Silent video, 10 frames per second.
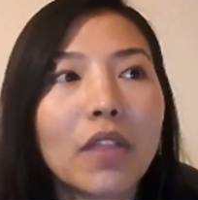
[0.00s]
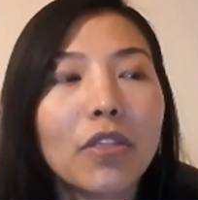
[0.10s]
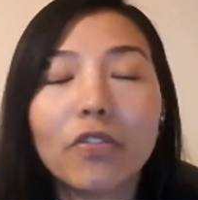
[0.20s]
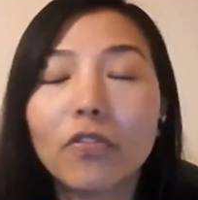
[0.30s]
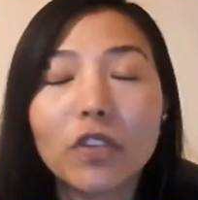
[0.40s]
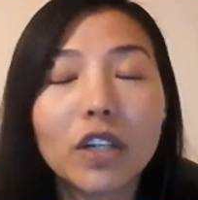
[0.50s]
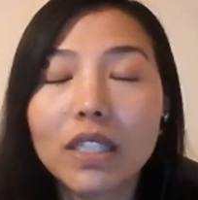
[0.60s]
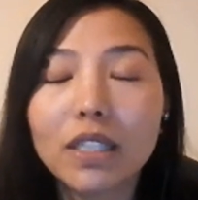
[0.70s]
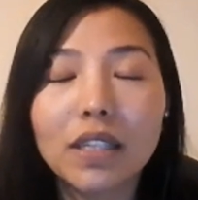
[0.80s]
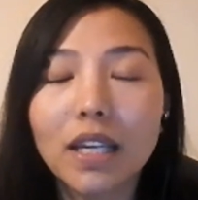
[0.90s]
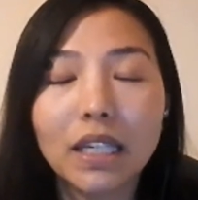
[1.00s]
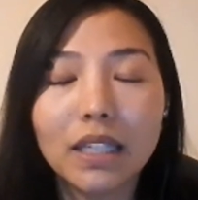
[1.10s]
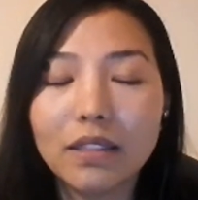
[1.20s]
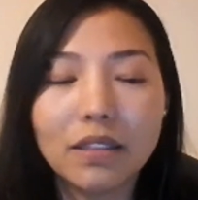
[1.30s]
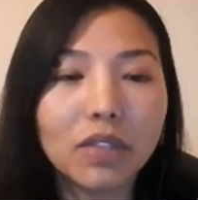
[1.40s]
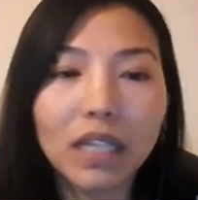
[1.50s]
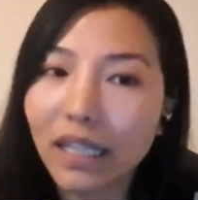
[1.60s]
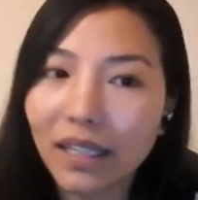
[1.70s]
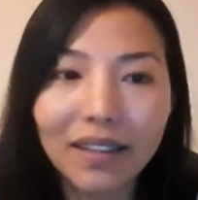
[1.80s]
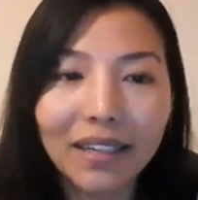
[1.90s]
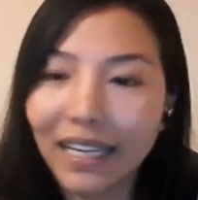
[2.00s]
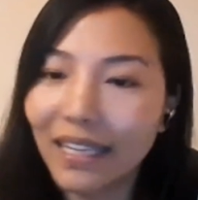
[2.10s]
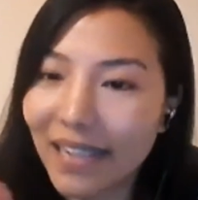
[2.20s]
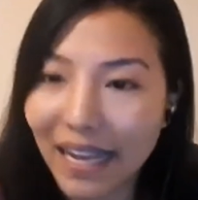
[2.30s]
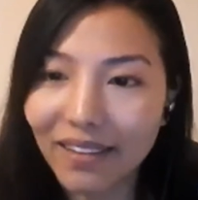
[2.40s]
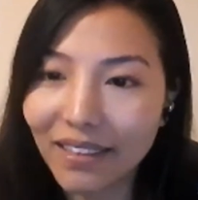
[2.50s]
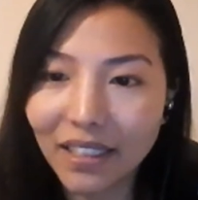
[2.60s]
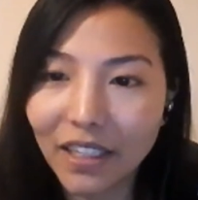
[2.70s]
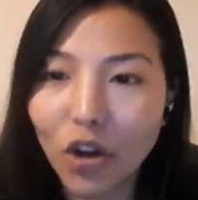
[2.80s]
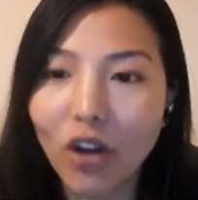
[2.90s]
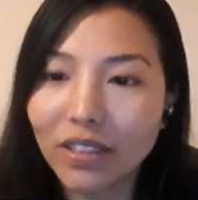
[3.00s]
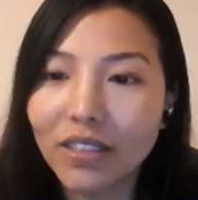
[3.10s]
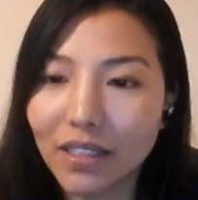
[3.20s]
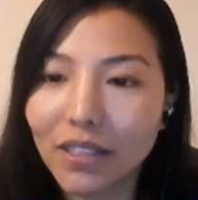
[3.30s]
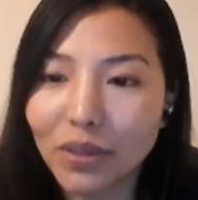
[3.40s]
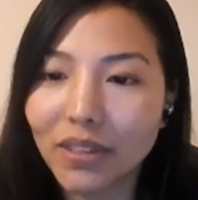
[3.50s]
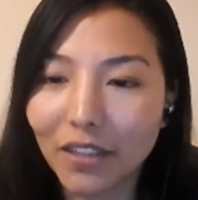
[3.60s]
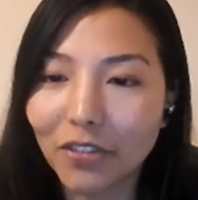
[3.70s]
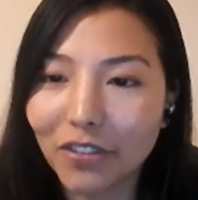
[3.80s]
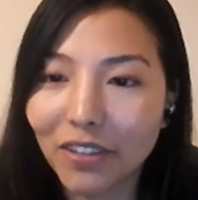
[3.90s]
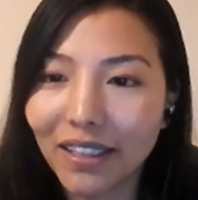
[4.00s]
the first thing is really integrity and honesty to self.